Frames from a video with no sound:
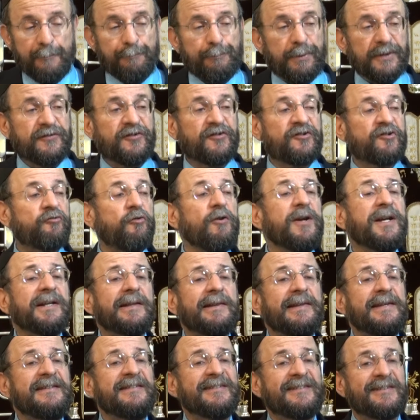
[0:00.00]
But
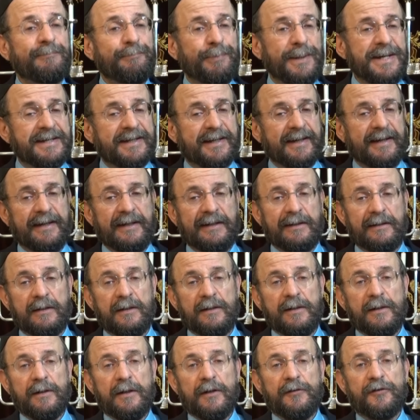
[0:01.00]
strictly speaking,
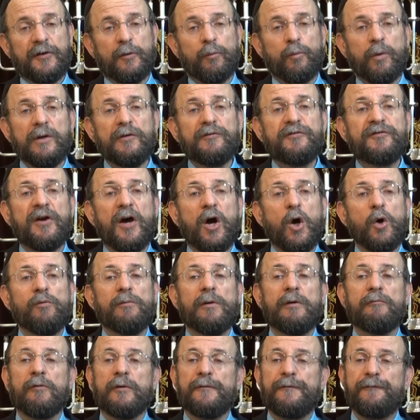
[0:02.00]
the word
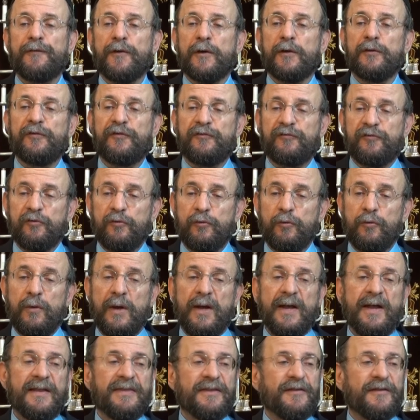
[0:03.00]
Torah refers to